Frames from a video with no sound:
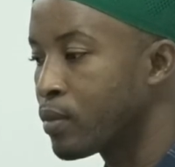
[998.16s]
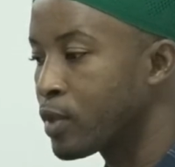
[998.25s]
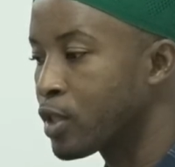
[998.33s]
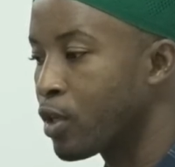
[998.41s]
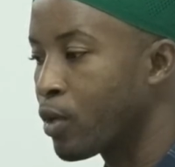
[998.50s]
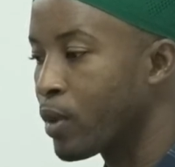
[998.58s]

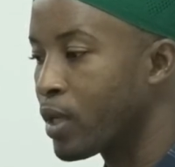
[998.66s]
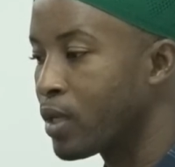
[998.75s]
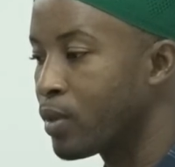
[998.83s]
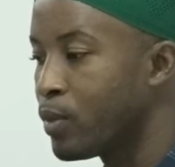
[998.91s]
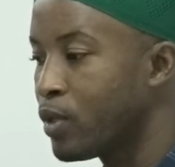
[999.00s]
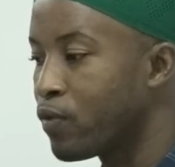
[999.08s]
So,
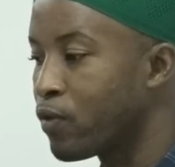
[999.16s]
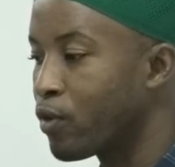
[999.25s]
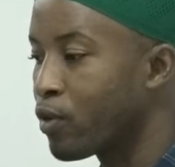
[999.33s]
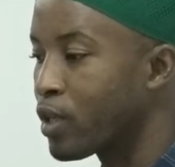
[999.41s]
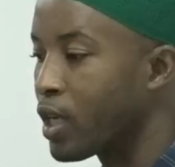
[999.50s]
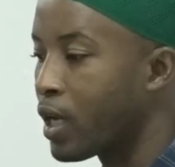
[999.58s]
well,
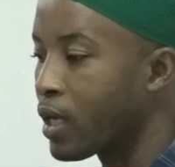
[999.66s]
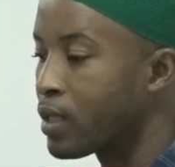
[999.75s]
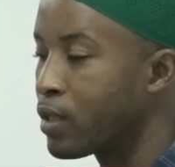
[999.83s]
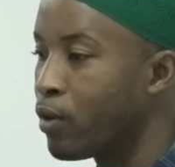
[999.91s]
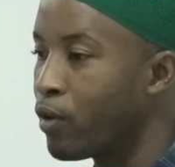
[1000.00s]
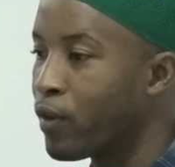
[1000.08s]
before you
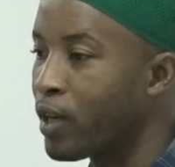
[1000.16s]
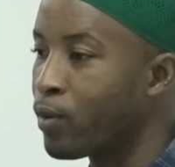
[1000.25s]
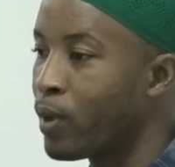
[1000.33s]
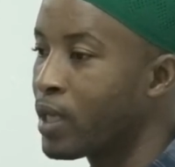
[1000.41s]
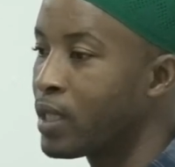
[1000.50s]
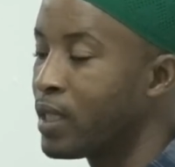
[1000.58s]
actually go for
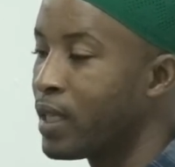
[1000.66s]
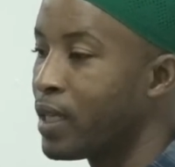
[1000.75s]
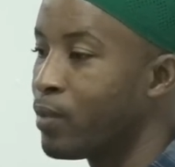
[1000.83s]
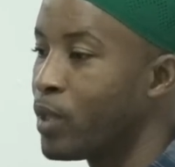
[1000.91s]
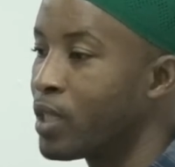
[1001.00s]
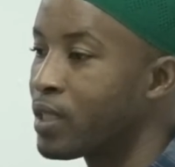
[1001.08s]
one of the
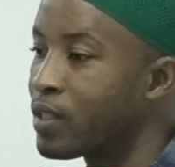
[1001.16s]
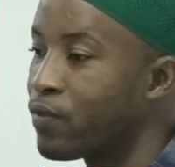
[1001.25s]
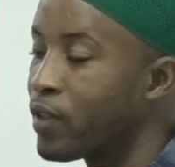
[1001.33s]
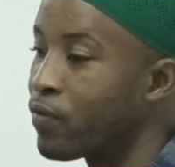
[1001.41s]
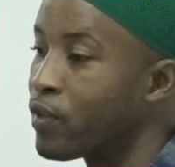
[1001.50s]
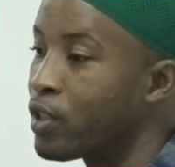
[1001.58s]
inmates is
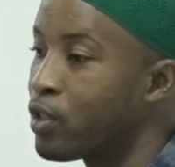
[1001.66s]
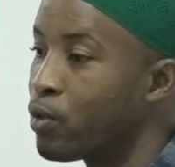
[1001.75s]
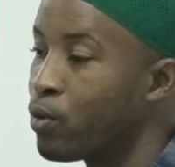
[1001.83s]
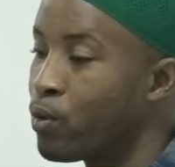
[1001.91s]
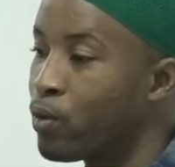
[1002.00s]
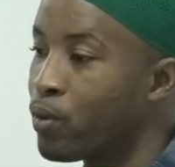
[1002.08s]

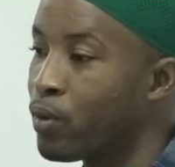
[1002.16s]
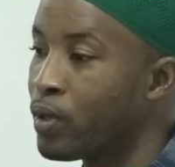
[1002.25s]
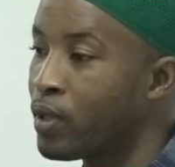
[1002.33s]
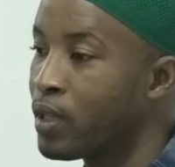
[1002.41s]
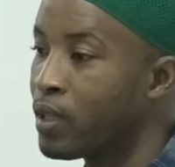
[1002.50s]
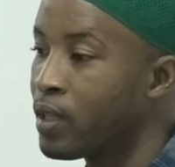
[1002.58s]
fifty-two
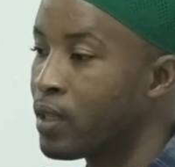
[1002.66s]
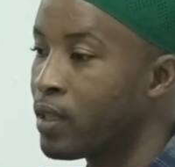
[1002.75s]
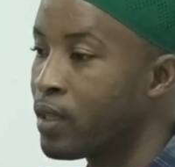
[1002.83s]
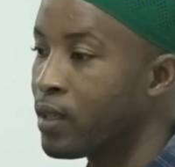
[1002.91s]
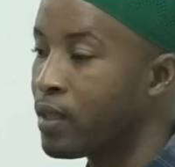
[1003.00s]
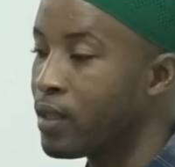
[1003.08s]

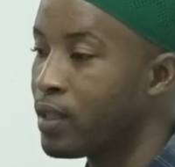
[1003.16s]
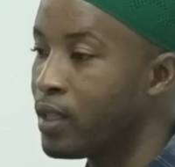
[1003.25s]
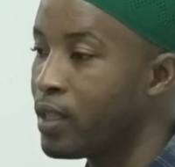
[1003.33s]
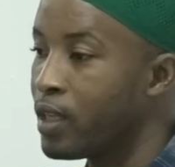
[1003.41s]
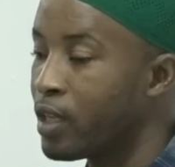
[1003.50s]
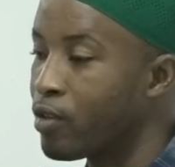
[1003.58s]

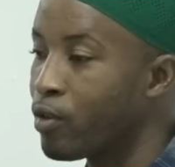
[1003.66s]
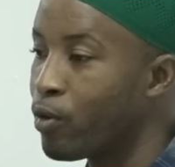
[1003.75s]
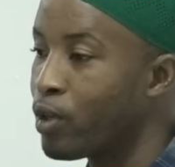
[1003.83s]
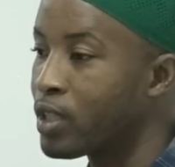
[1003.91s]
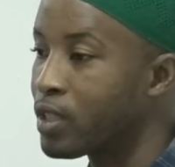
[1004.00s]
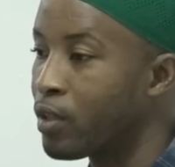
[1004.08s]
year
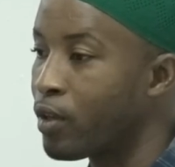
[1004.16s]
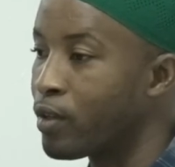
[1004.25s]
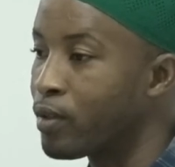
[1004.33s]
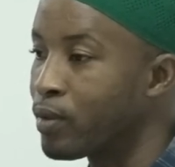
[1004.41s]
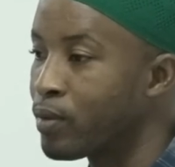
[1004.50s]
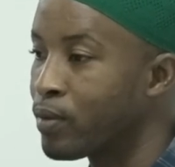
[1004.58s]
old,
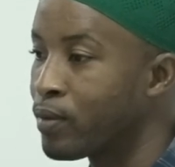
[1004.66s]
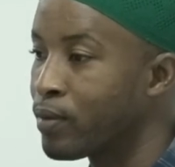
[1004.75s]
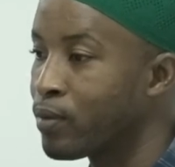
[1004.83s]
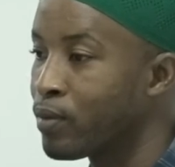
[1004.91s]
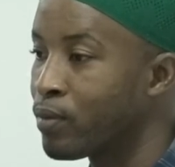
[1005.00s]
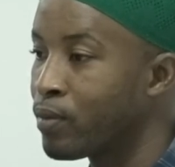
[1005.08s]
sir.
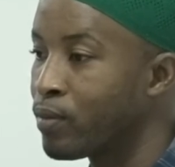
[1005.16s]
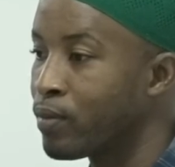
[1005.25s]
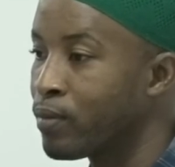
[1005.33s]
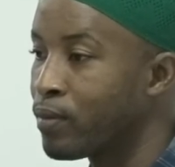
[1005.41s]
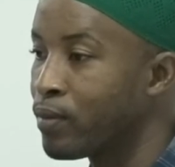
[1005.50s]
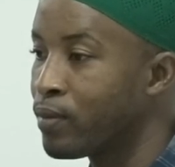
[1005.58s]

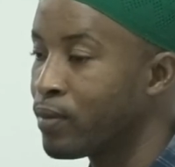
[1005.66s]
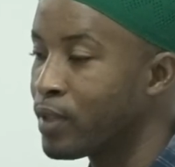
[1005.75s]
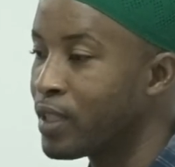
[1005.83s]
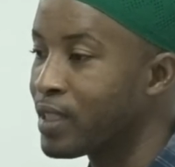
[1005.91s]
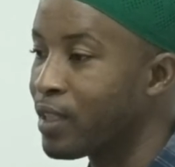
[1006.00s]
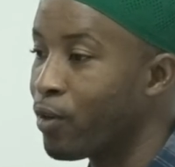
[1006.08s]

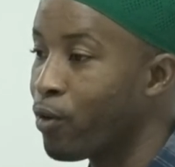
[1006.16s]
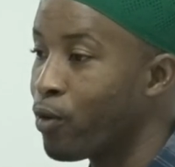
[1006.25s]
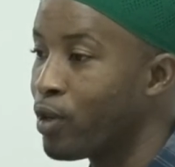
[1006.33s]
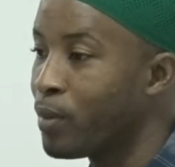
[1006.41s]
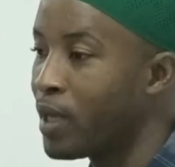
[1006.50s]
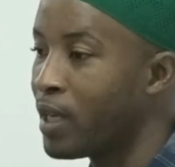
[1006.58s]
There's an
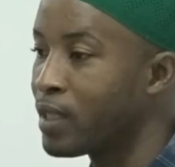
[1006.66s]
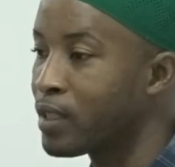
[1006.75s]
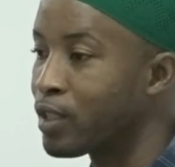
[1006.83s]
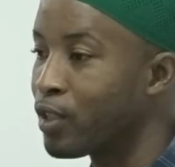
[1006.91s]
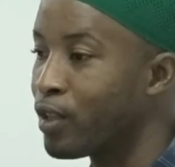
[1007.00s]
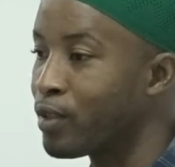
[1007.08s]
old man,
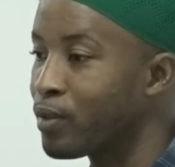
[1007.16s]
sir.